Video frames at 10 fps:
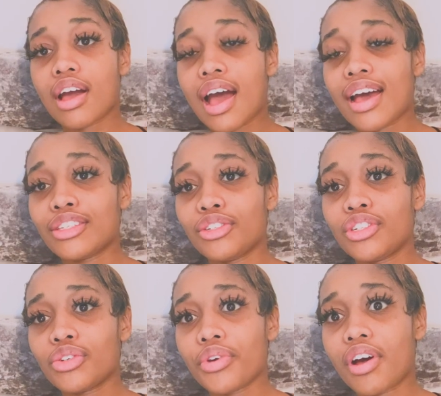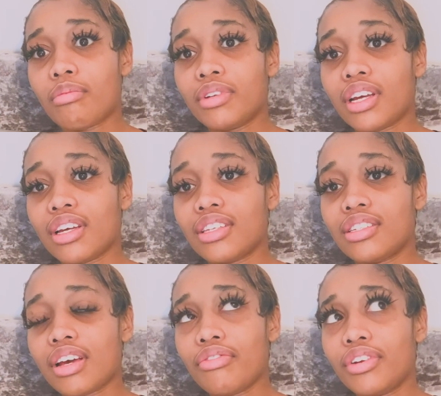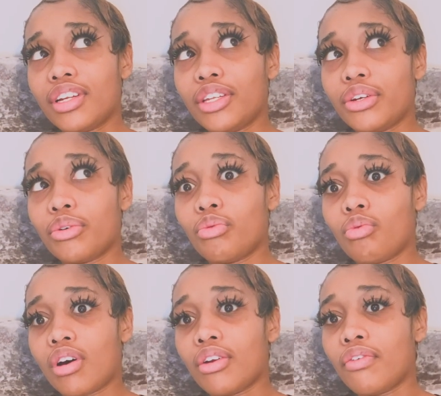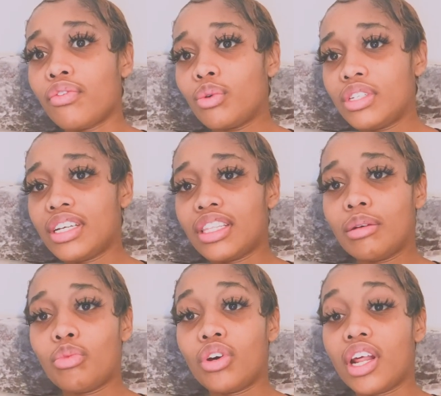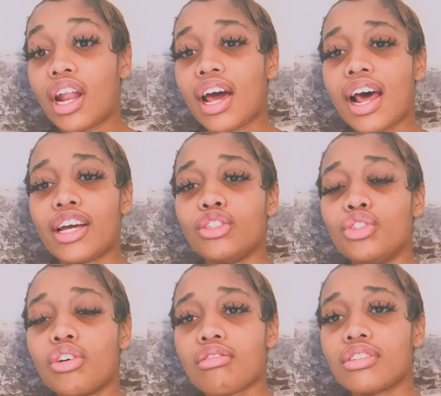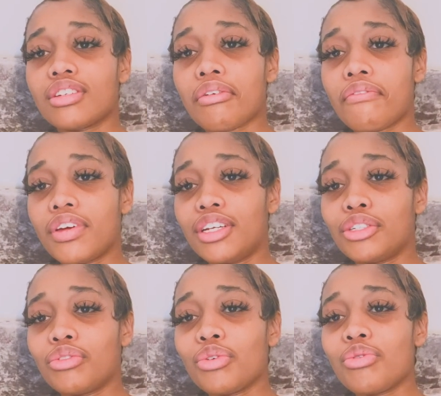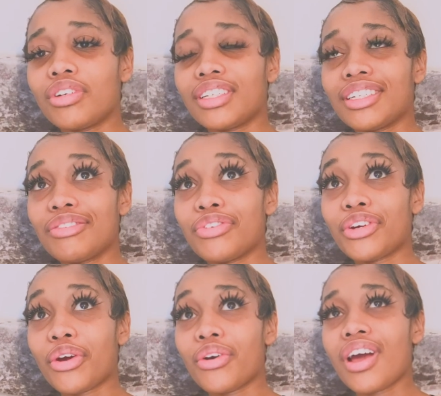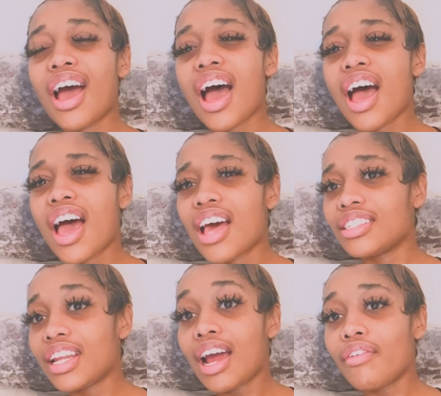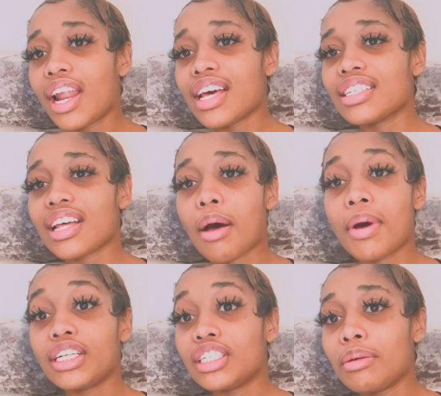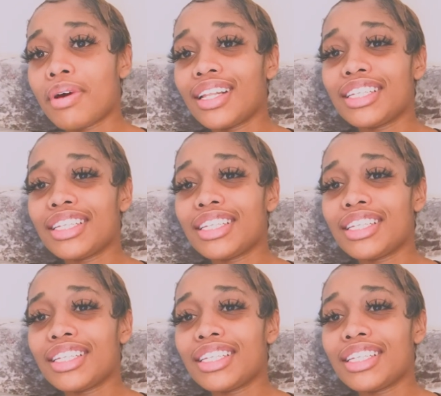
Guys, so just a quick update. It's definitely 1:40 in the morning, and I just finished recording this video. Today I realized I'm actually mad.